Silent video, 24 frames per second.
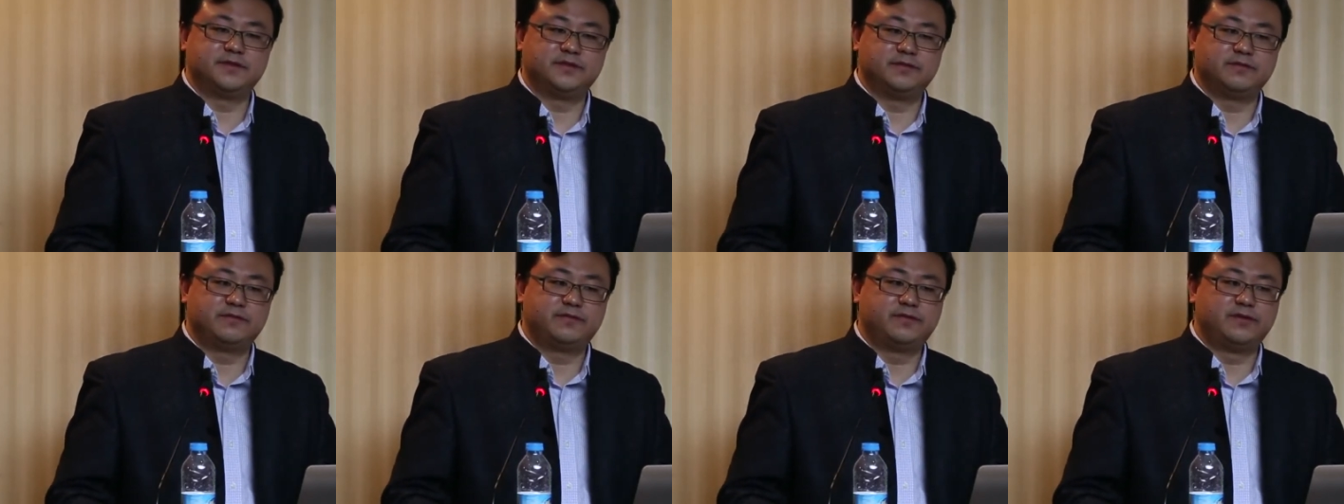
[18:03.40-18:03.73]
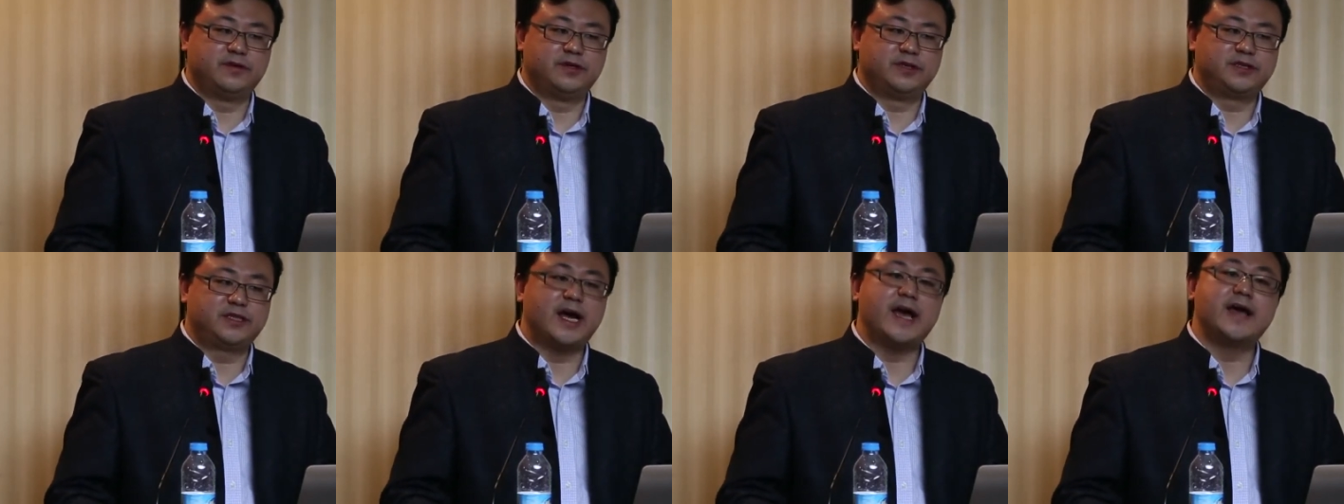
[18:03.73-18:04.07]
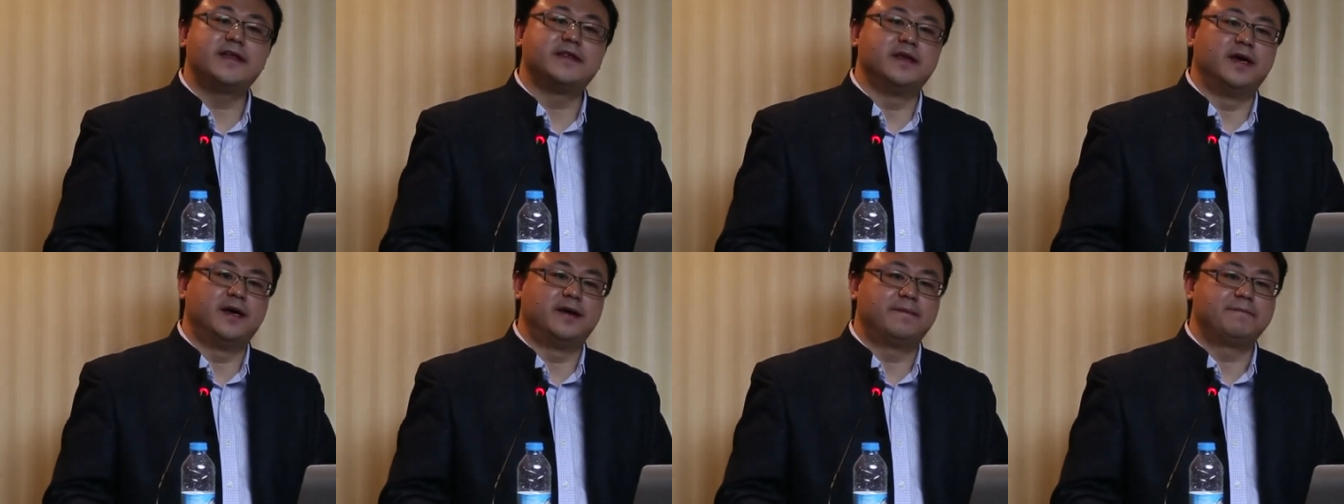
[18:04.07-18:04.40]
for
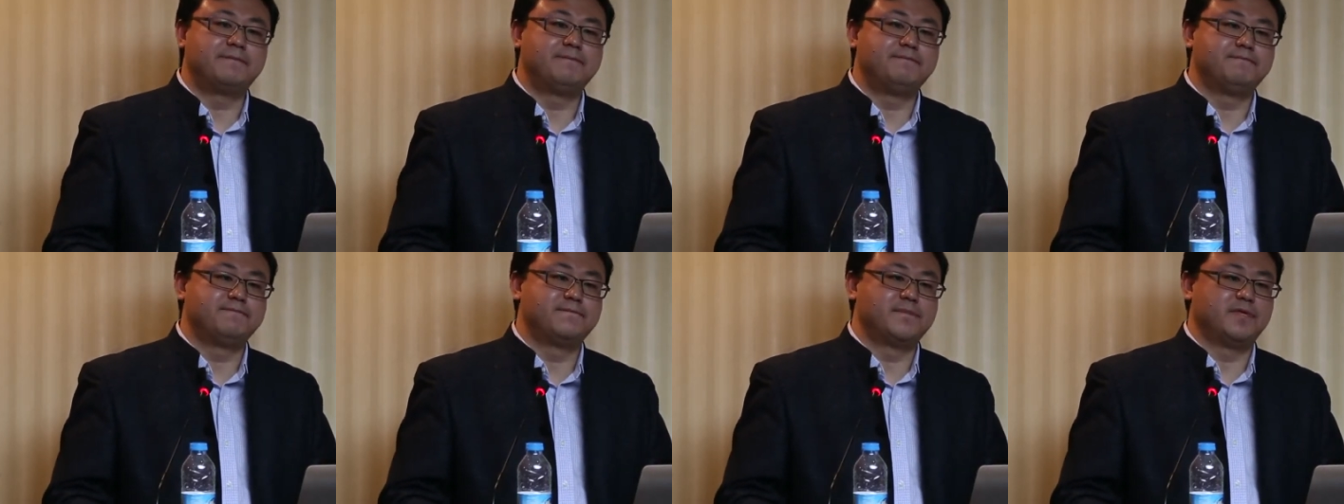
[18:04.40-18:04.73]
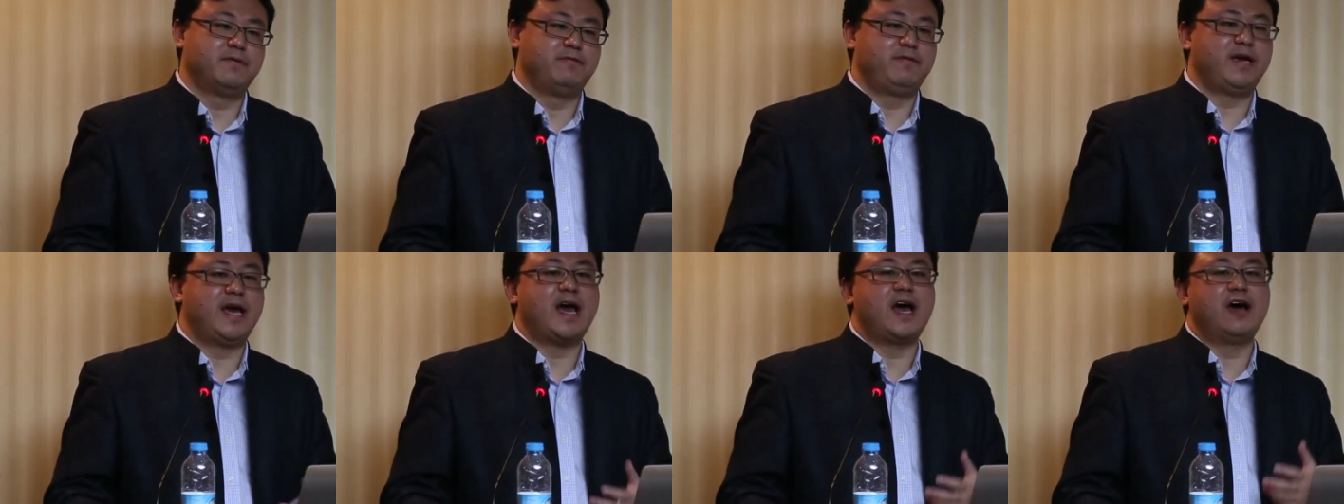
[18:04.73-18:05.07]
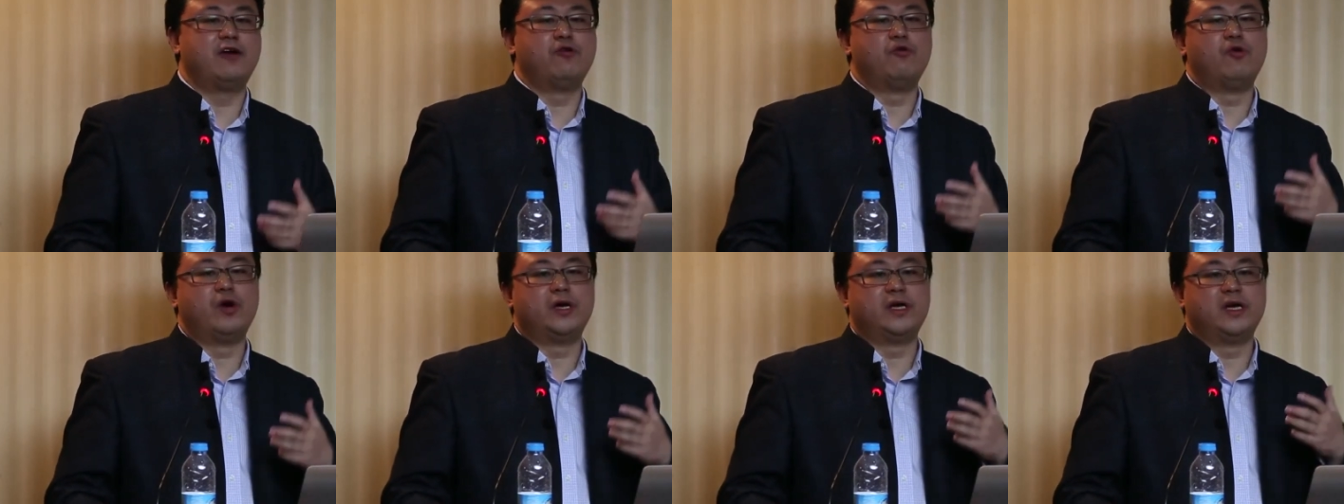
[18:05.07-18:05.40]
China, we
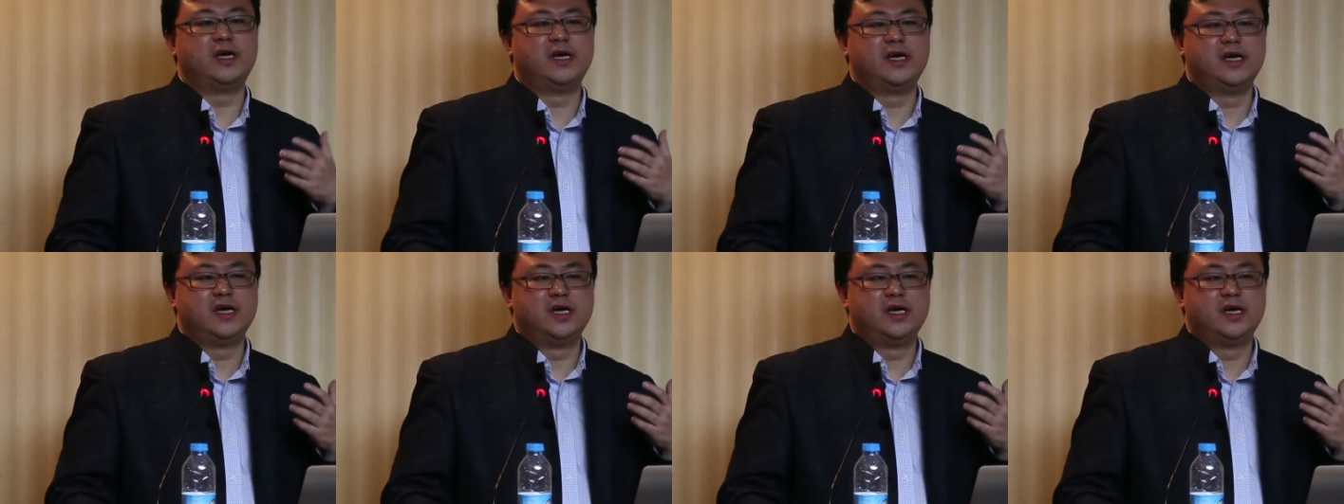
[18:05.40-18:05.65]
have